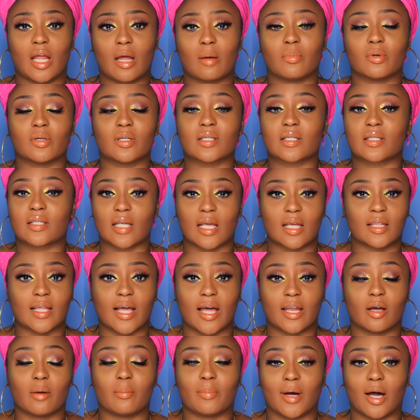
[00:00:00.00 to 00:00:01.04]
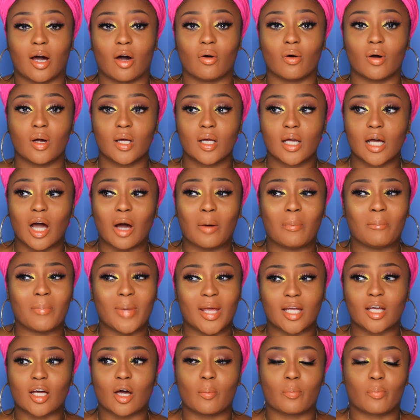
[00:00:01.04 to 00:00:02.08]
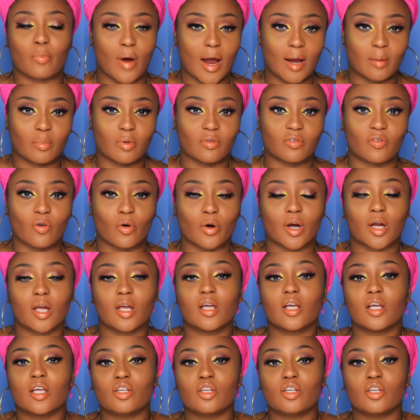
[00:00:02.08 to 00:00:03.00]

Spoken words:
able to say that about a makeup brand before.